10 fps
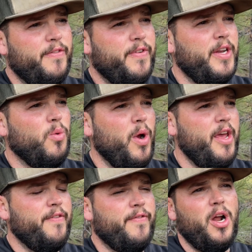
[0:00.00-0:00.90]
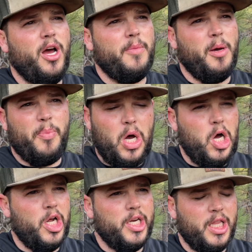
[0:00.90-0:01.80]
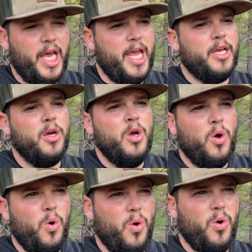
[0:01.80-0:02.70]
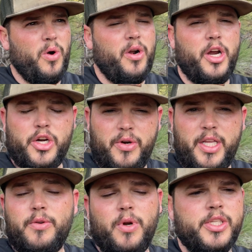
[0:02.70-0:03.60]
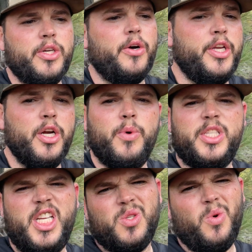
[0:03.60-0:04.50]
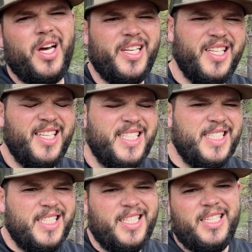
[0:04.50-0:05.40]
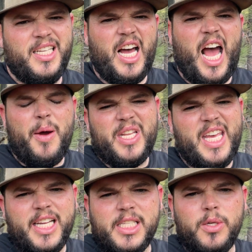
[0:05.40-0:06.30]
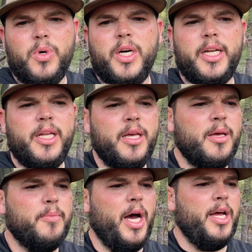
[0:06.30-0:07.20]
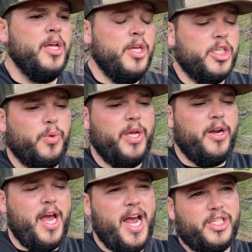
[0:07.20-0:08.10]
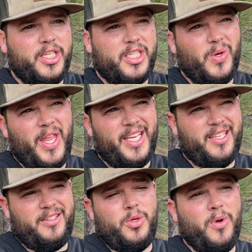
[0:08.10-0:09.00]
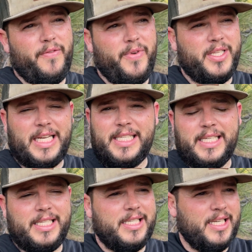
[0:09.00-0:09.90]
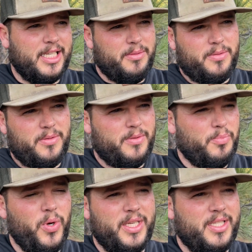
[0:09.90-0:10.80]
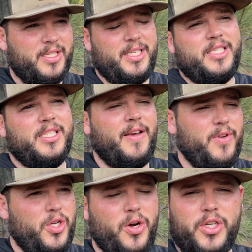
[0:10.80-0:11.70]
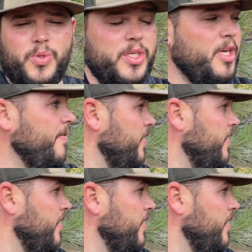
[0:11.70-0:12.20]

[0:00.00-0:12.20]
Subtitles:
away from a pond, a lake, or a creek that runs all year, which this one, I would guess it would. But so we are actually, so I think 200 feet is like 66.67 yards or so.